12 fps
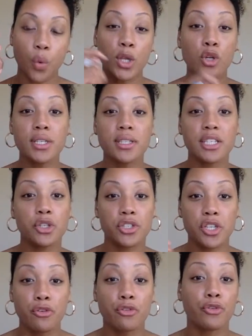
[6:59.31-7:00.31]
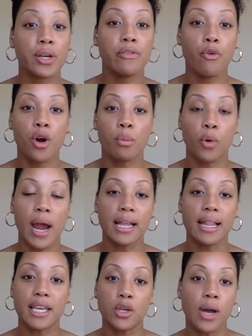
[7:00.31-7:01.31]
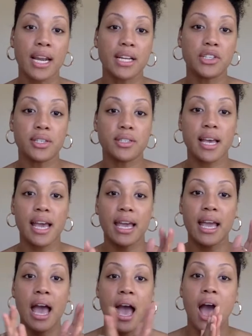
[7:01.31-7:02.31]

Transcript: you just let yourself free form write, like you of just say,